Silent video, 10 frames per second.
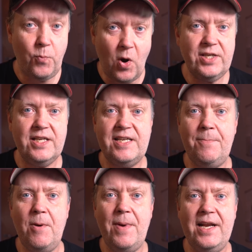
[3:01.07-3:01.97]
once it's
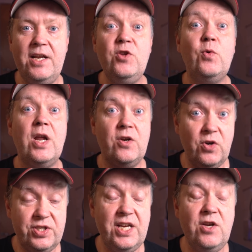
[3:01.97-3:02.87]
implemented, you can
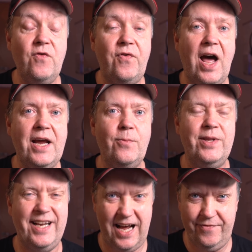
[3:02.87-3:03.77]
continue flying
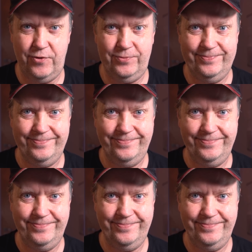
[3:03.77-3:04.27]
with an iPhone.